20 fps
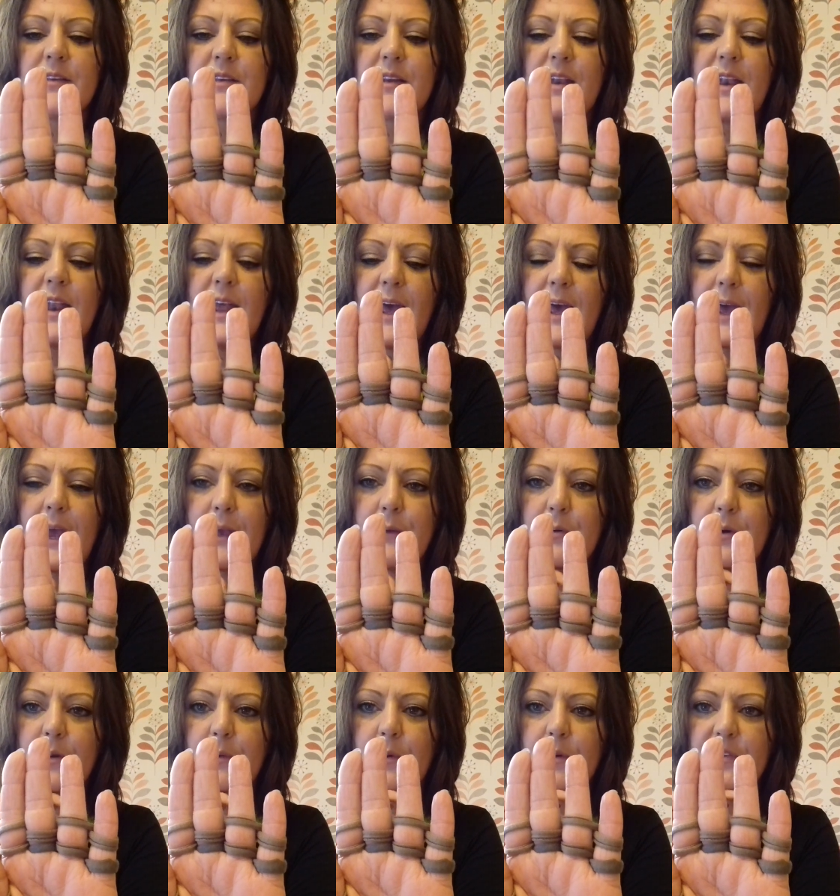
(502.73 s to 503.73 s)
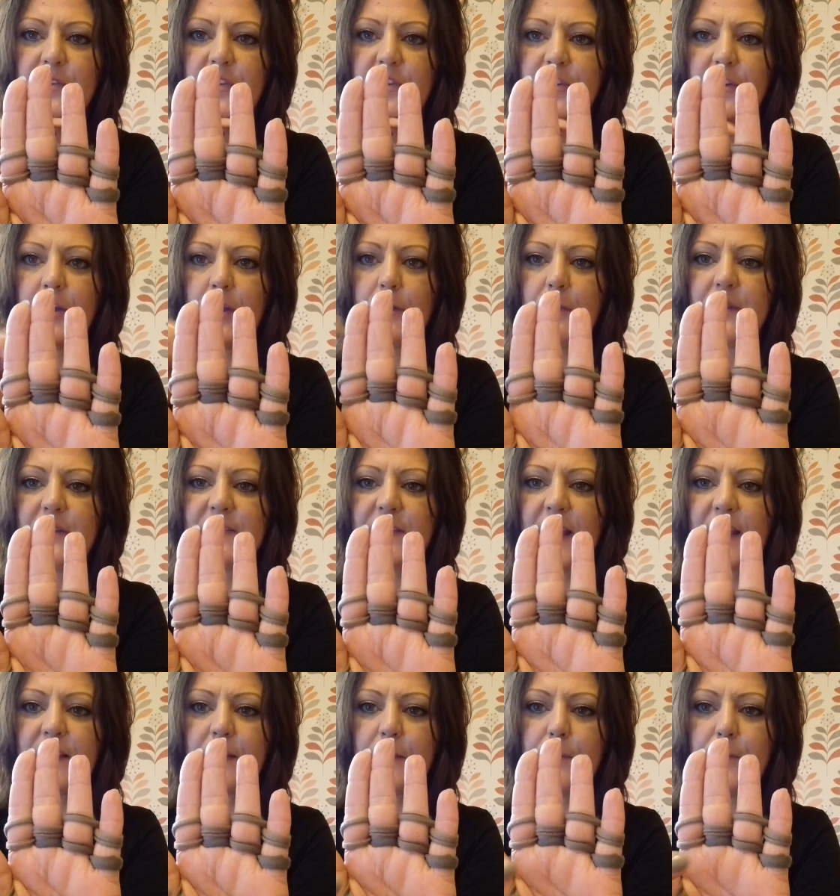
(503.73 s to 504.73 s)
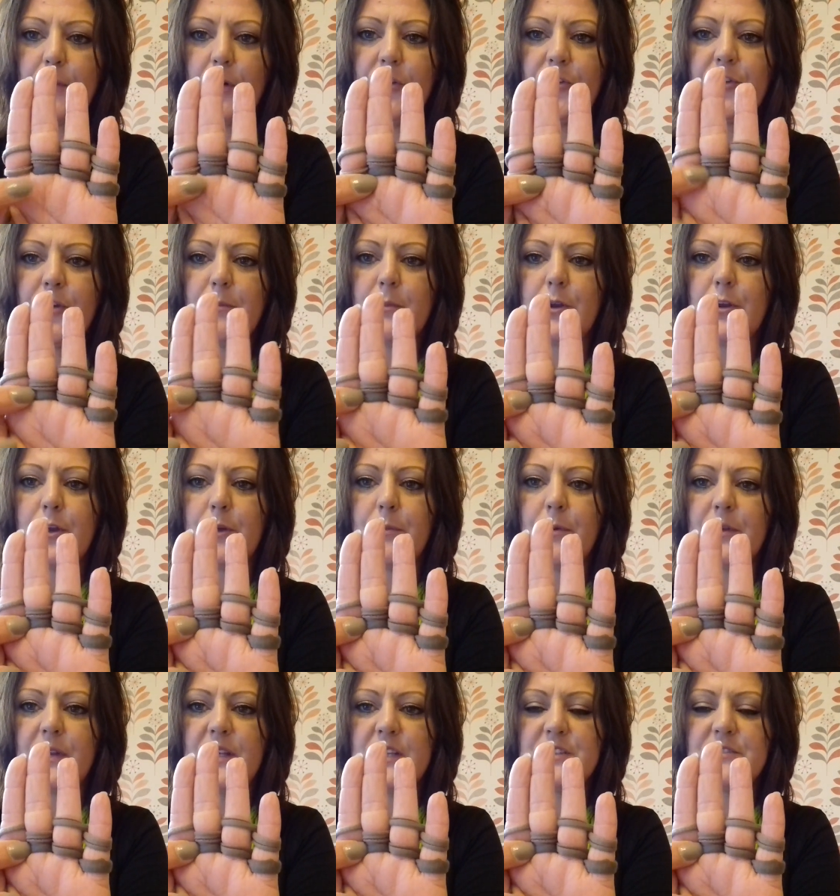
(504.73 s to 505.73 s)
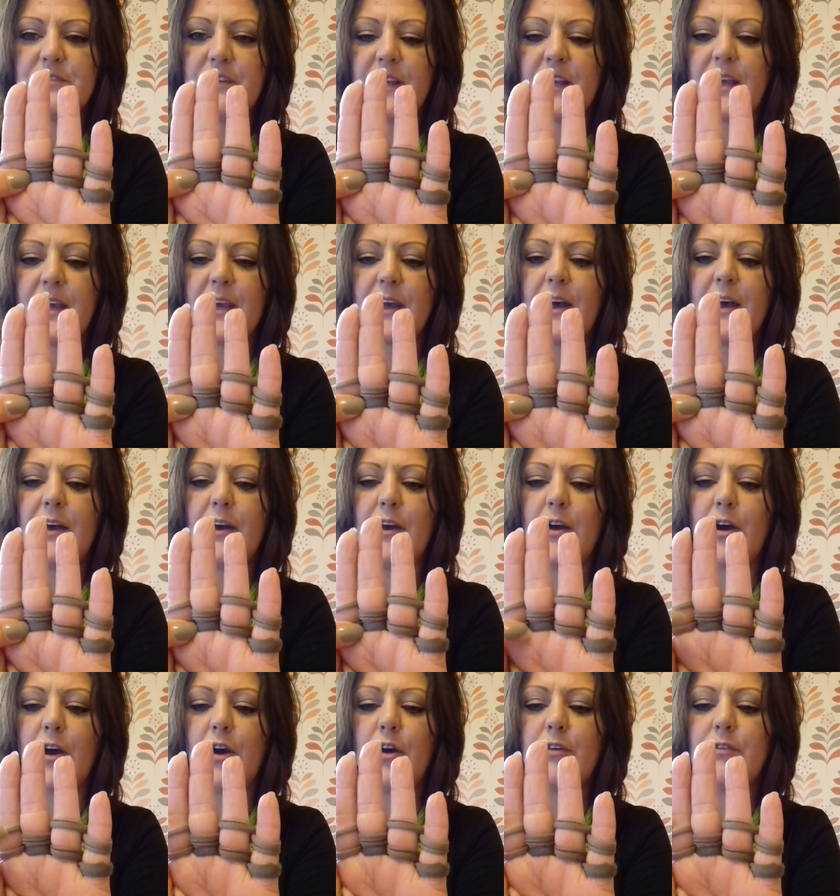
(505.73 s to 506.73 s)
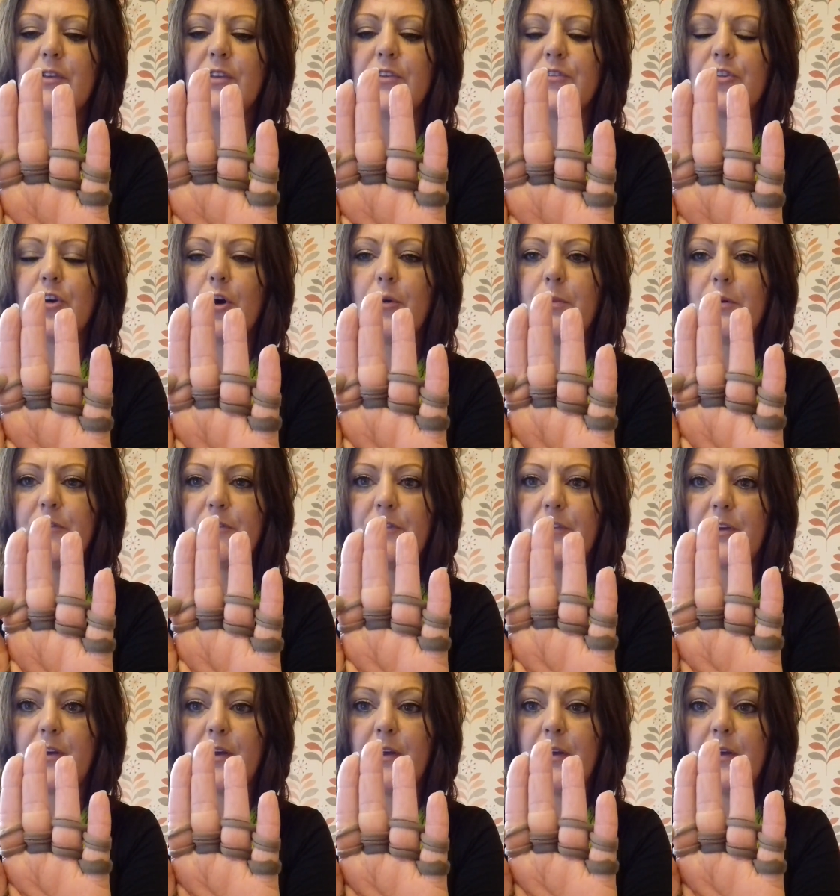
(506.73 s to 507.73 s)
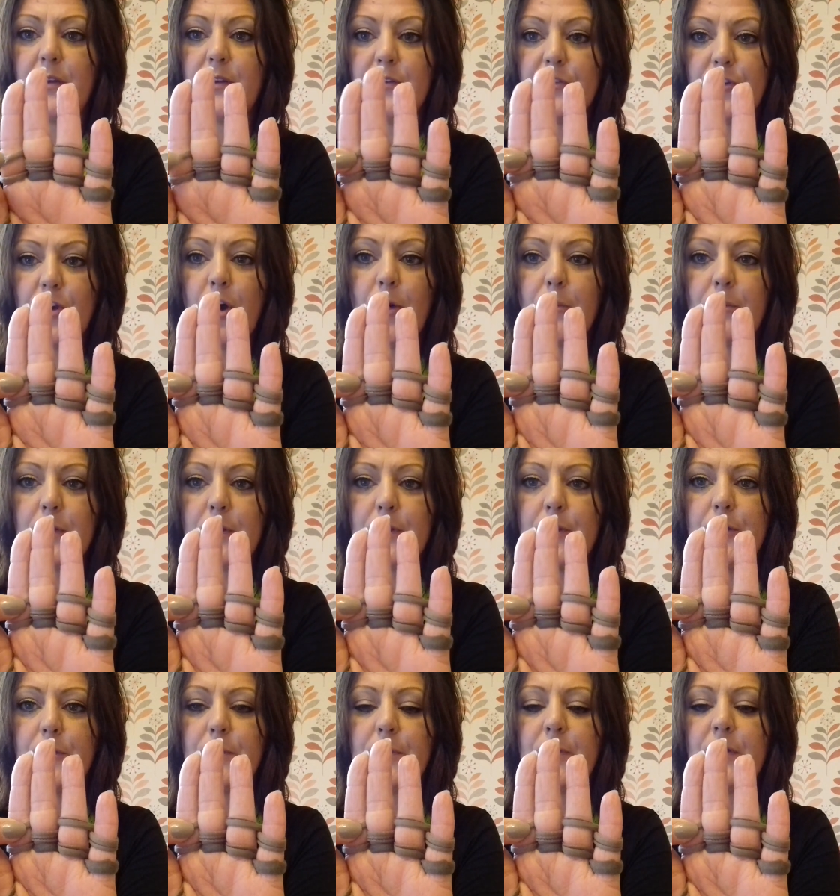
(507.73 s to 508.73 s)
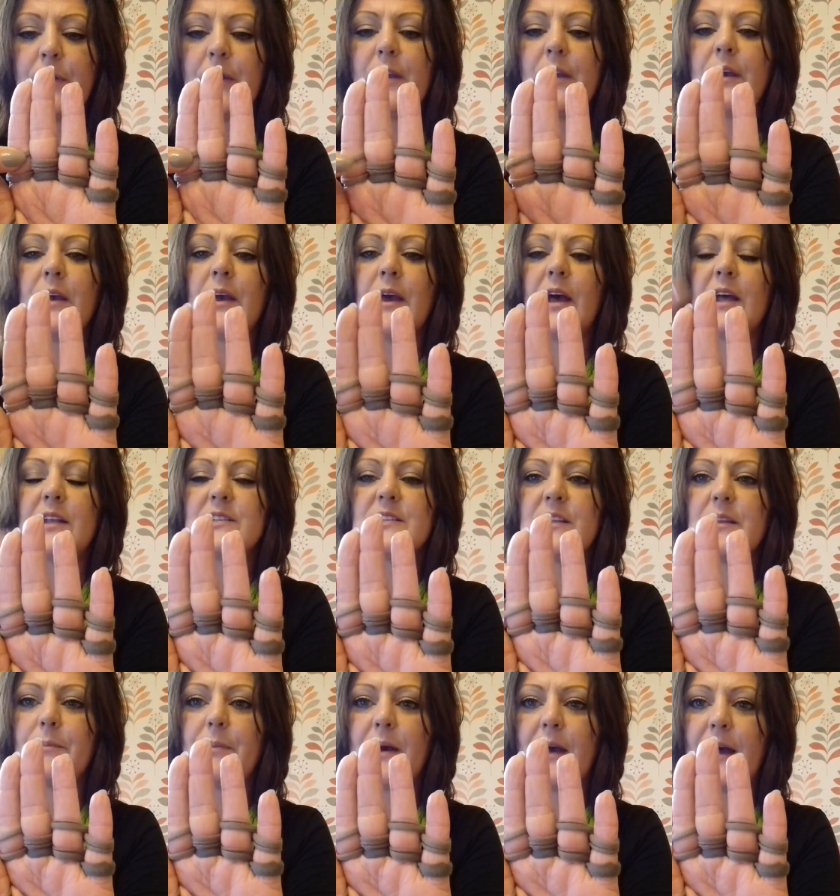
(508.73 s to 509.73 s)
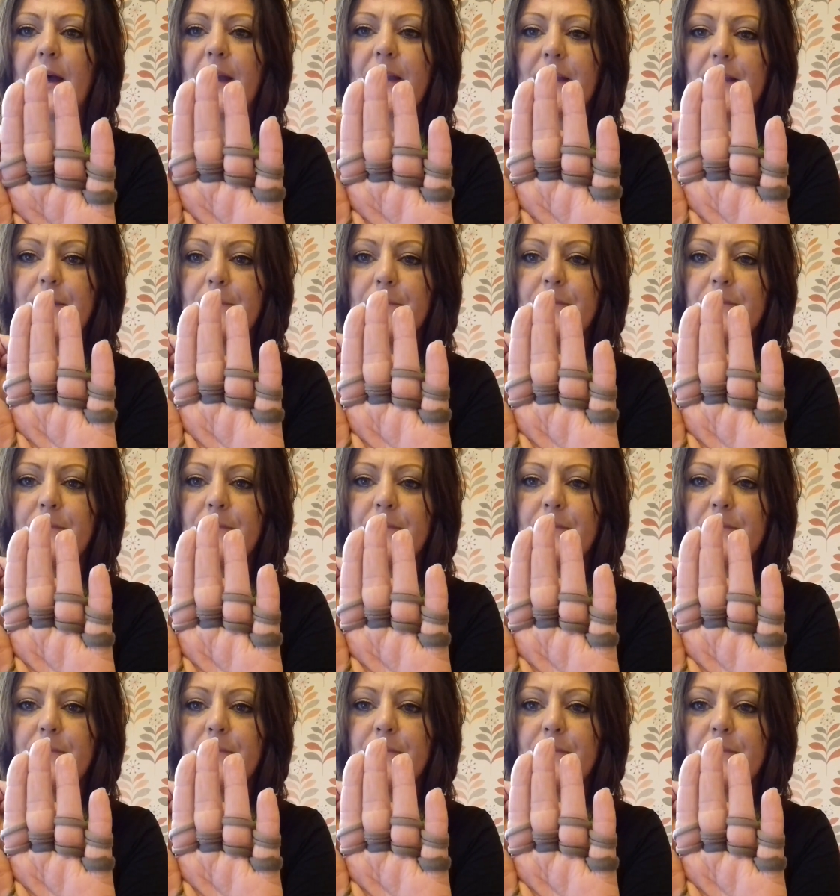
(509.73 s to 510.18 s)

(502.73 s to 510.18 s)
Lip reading: So now what I want to do is take the bottom loop on each finger over the top of the top loop and to the back.